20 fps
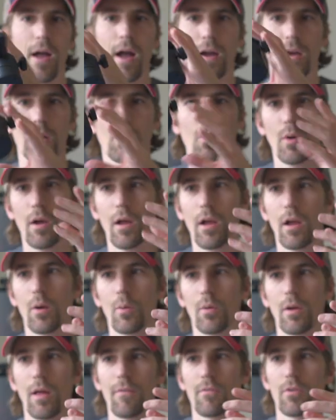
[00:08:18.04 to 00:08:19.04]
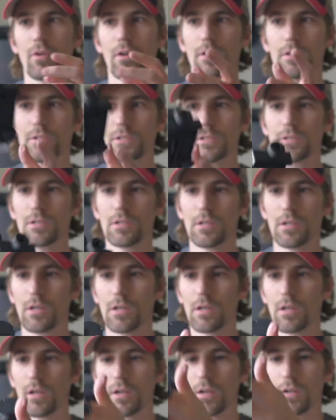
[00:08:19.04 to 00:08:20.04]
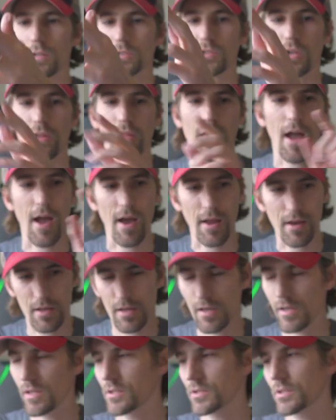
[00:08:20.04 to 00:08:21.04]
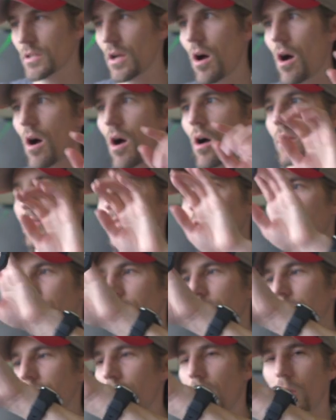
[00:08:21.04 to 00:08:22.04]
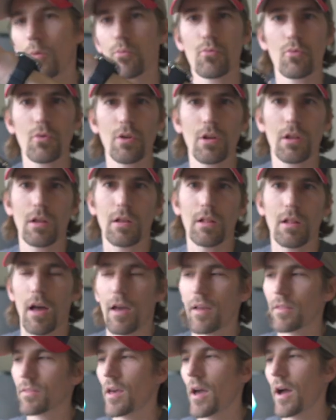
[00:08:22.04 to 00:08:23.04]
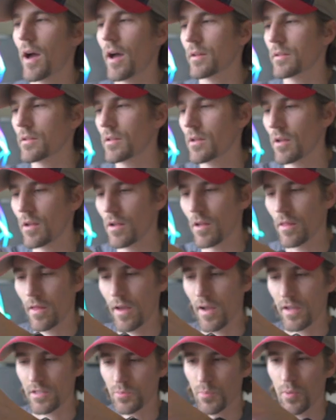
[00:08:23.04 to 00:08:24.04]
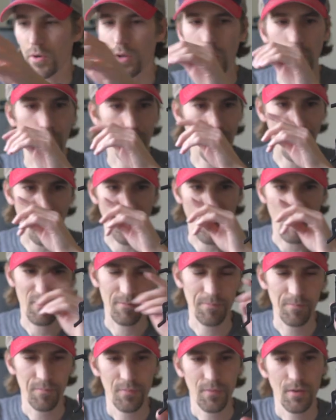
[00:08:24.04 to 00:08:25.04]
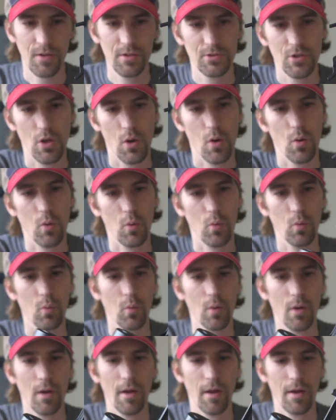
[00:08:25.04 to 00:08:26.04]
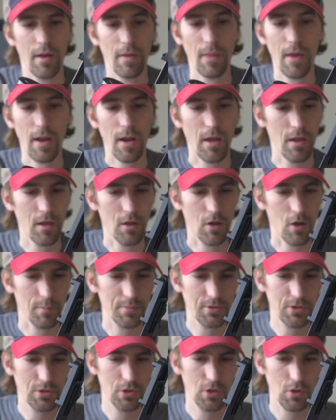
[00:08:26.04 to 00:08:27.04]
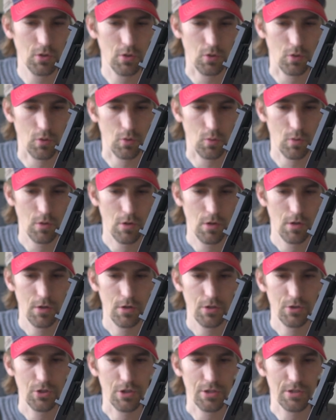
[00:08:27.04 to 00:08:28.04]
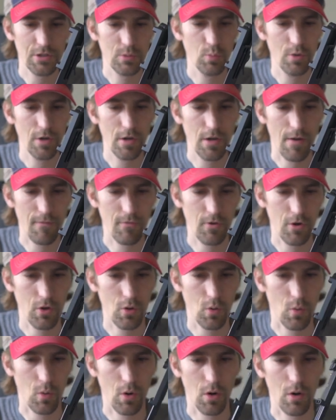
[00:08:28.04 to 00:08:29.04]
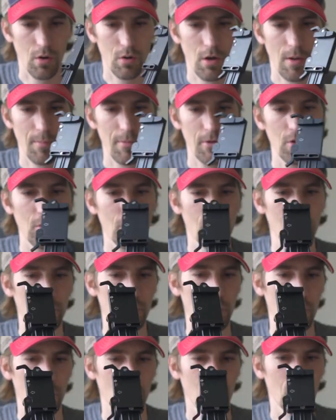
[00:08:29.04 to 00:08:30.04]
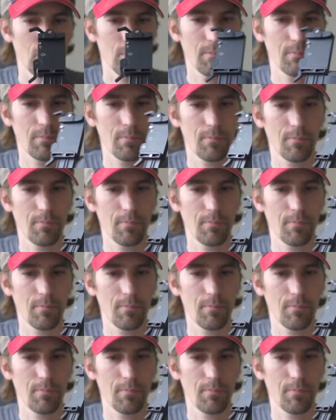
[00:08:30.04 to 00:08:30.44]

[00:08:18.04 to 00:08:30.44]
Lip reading: pack it away or whatever. So that is awesome. I really like that. That's pretty cool. So and then it helps too just whenever you can do